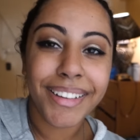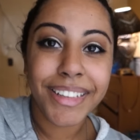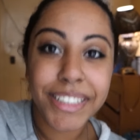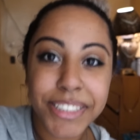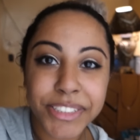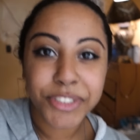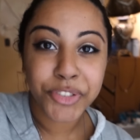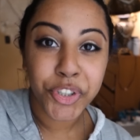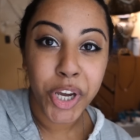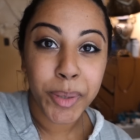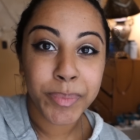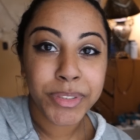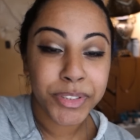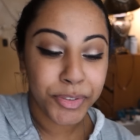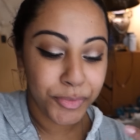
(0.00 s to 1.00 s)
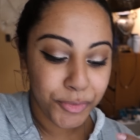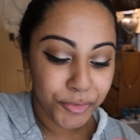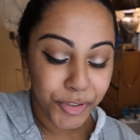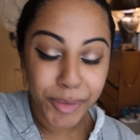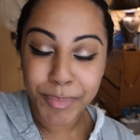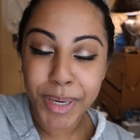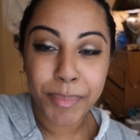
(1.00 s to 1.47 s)
It just drops
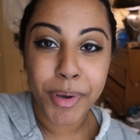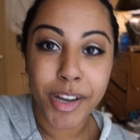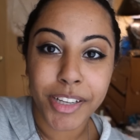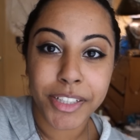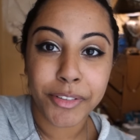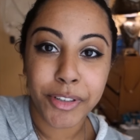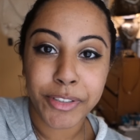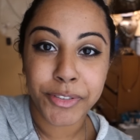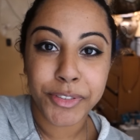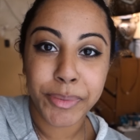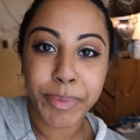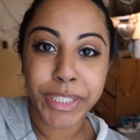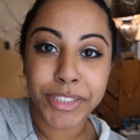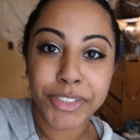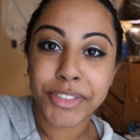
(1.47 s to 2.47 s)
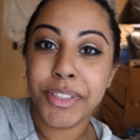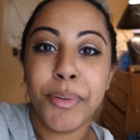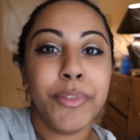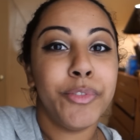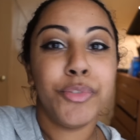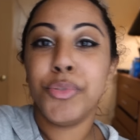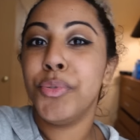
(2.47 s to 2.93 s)
from my pocket onto the bench.
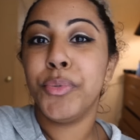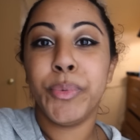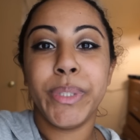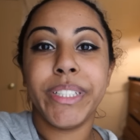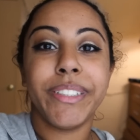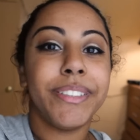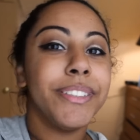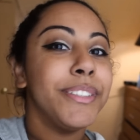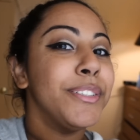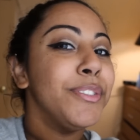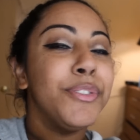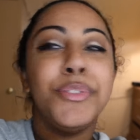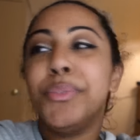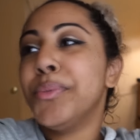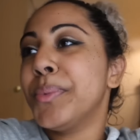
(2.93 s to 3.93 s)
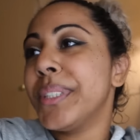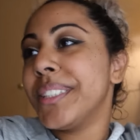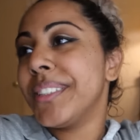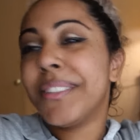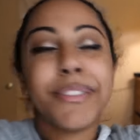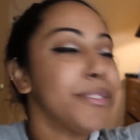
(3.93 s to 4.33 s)
Too weird. Too weird.